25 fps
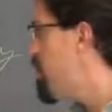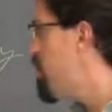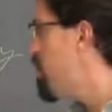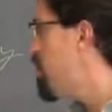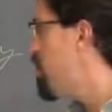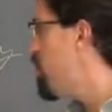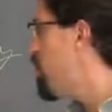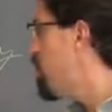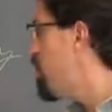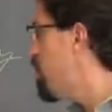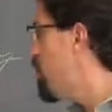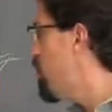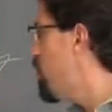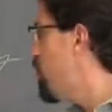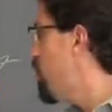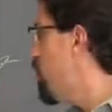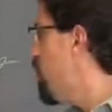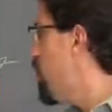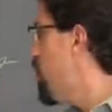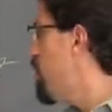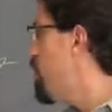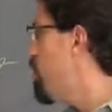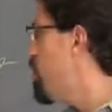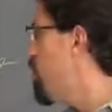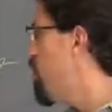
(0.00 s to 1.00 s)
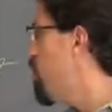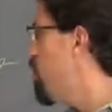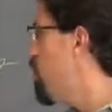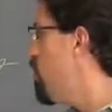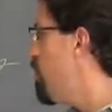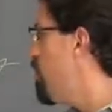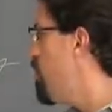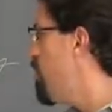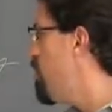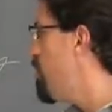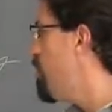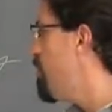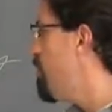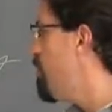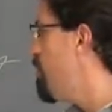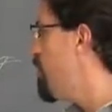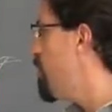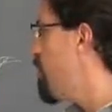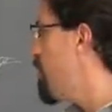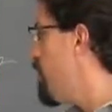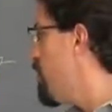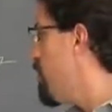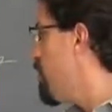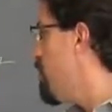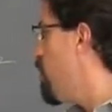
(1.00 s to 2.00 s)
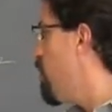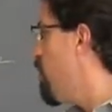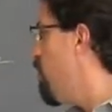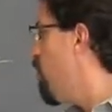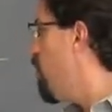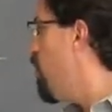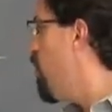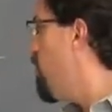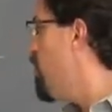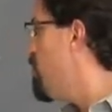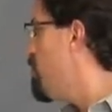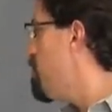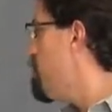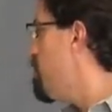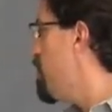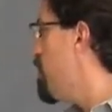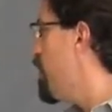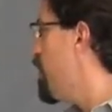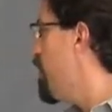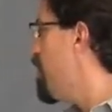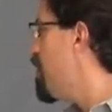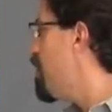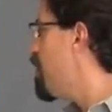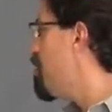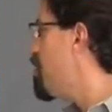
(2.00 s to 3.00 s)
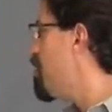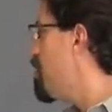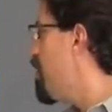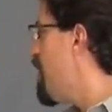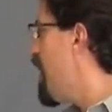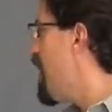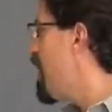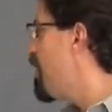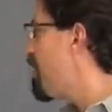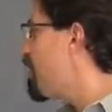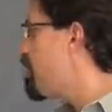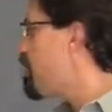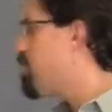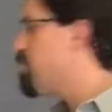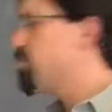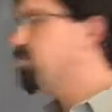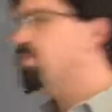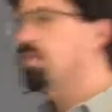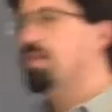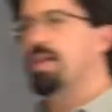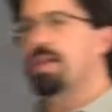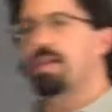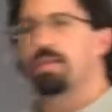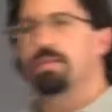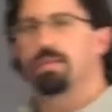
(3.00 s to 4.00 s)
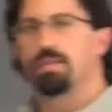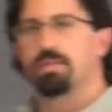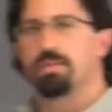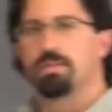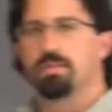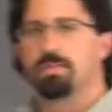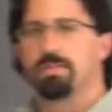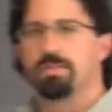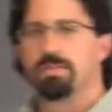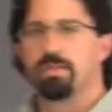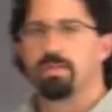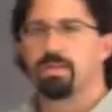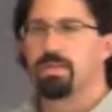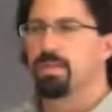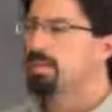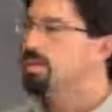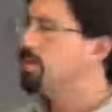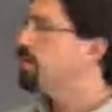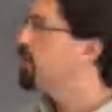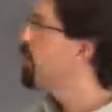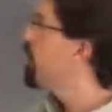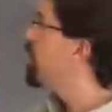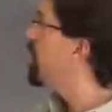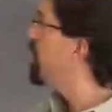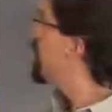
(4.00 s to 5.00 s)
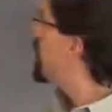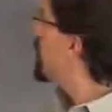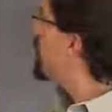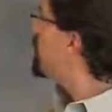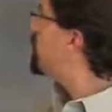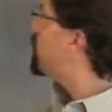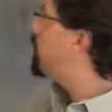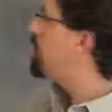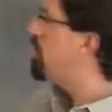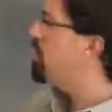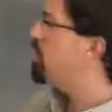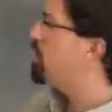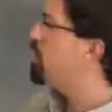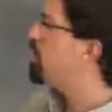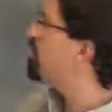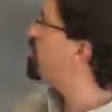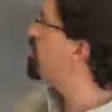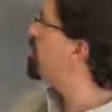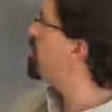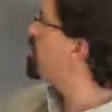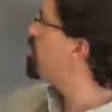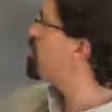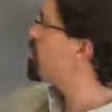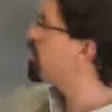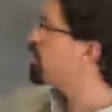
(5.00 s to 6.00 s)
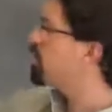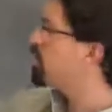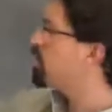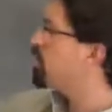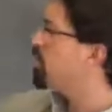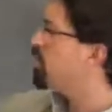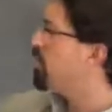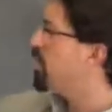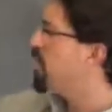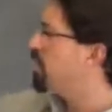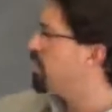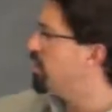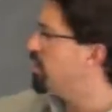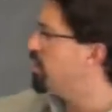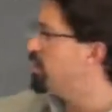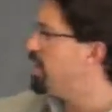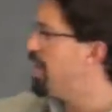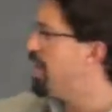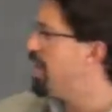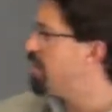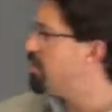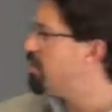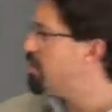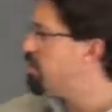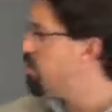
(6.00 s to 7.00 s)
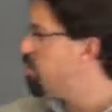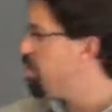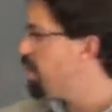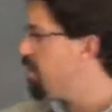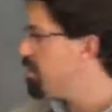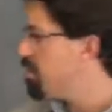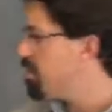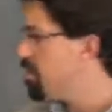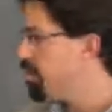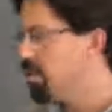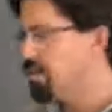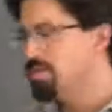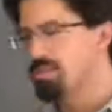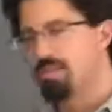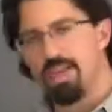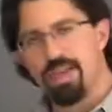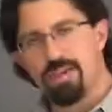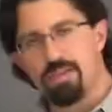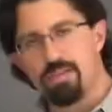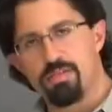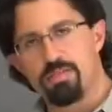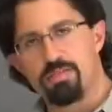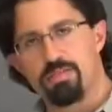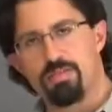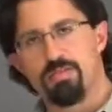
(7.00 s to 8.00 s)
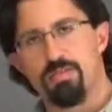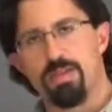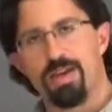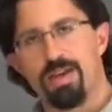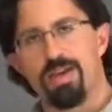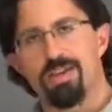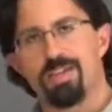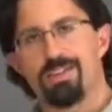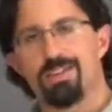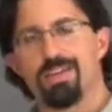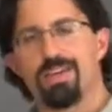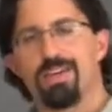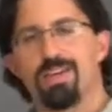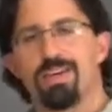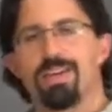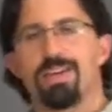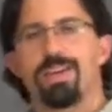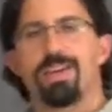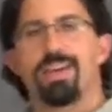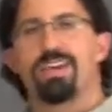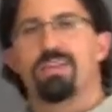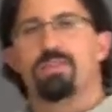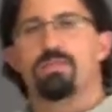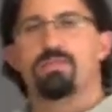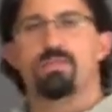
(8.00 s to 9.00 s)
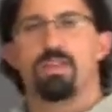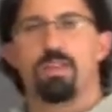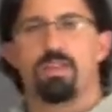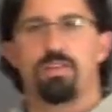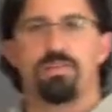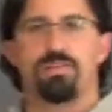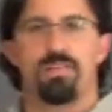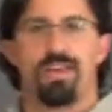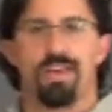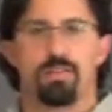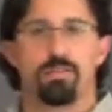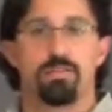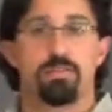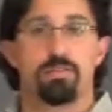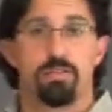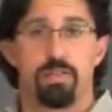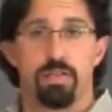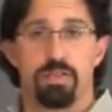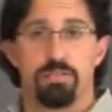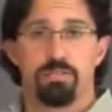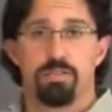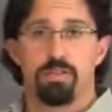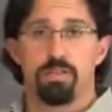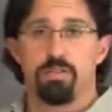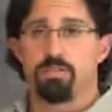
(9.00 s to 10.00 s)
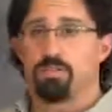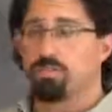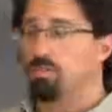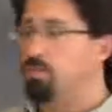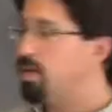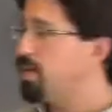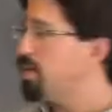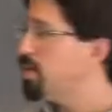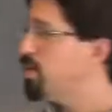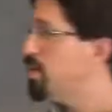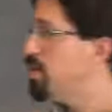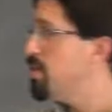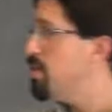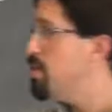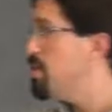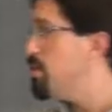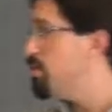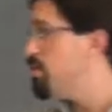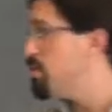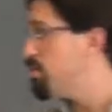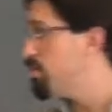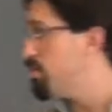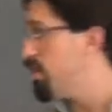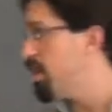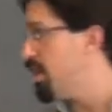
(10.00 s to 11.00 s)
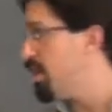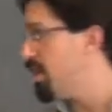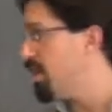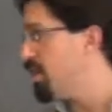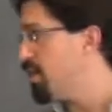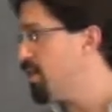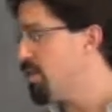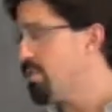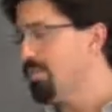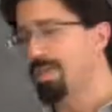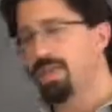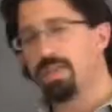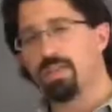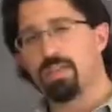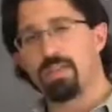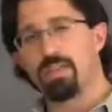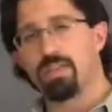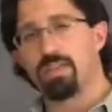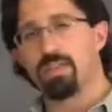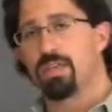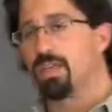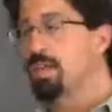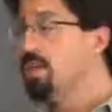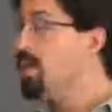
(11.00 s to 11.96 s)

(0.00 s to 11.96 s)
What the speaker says: equal to 1 over 1 plus x squared. And there are plenty of reasons to write it as 1 plus x squared instead of x squared plus 1, so I recommend it.